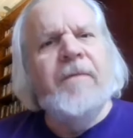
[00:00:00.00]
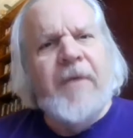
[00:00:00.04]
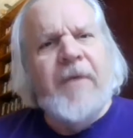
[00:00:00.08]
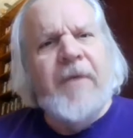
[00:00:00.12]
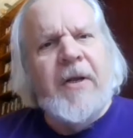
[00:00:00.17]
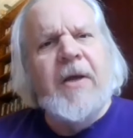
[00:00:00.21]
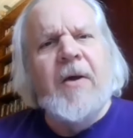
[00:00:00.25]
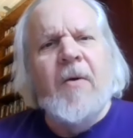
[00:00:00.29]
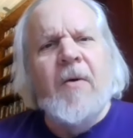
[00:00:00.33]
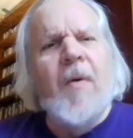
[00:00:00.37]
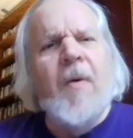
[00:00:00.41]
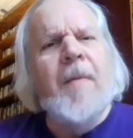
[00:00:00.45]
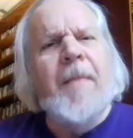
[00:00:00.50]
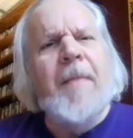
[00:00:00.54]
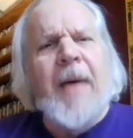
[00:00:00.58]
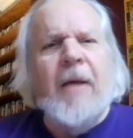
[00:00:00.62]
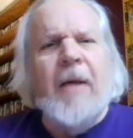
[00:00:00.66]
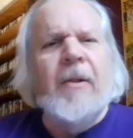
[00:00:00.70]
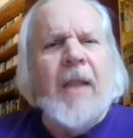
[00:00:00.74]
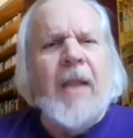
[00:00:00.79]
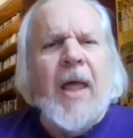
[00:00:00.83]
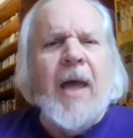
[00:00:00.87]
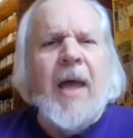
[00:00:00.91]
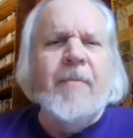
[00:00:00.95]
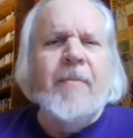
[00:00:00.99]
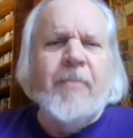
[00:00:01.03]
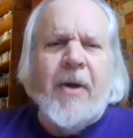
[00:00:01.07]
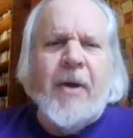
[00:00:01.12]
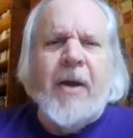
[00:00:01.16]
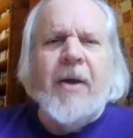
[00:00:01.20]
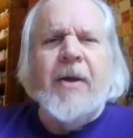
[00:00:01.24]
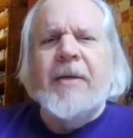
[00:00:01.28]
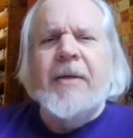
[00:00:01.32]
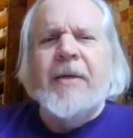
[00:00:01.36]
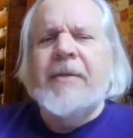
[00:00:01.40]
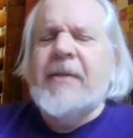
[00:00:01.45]
video about
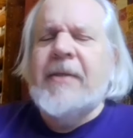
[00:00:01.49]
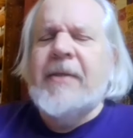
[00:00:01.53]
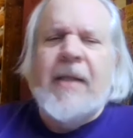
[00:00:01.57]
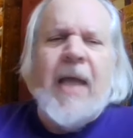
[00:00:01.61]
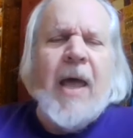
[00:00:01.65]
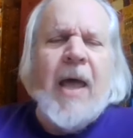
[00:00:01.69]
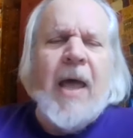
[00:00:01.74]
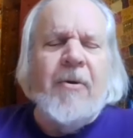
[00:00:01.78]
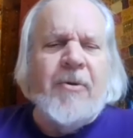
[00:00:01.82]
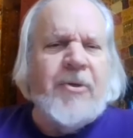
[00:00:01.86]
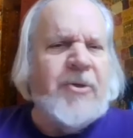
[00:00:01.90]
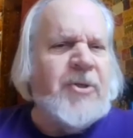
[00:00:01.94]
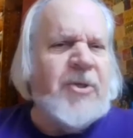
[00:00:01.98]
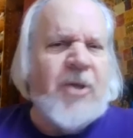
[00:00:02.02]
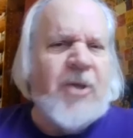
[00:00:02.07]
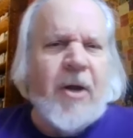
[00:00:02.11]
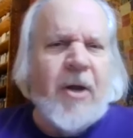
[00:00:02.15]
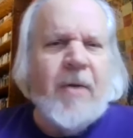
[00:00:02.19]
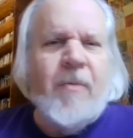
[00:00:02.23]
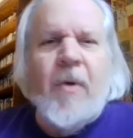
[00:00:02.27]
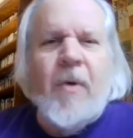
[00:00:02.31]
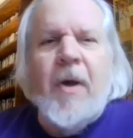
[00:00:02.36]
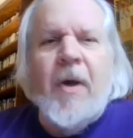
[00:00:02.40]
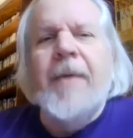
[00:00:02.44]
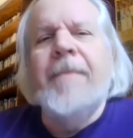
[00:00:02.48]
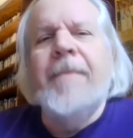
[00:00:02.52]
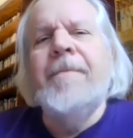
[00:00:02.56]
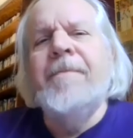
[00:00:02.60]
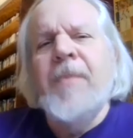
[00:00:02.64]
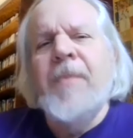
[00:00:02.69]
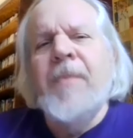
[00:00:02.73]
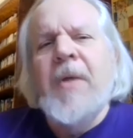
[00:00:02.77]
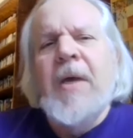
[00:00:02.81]
libraries and how to start one.